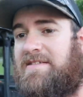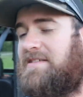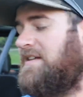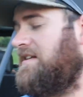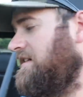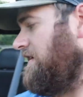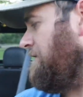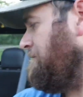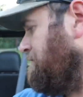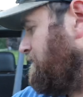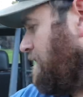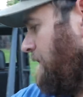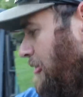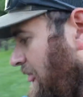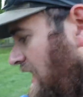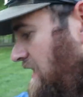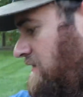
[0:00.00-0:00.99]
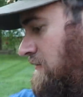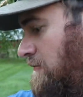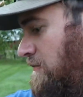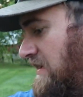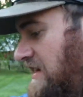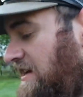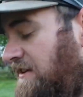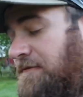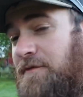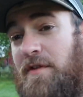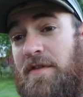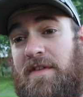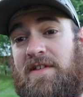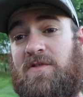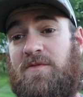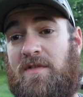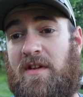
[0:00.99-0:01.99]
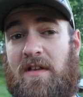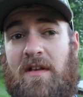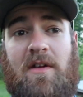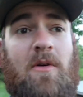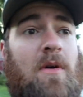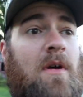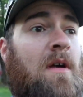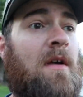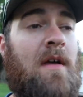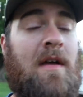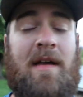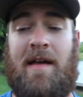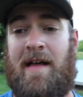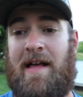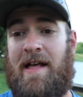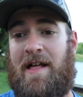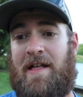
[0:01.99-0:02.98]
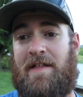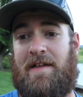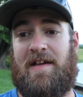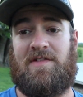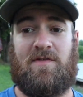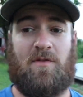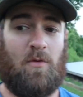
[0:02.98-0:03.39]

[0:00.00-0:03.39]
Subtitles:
gonna be it for this video. Thanks for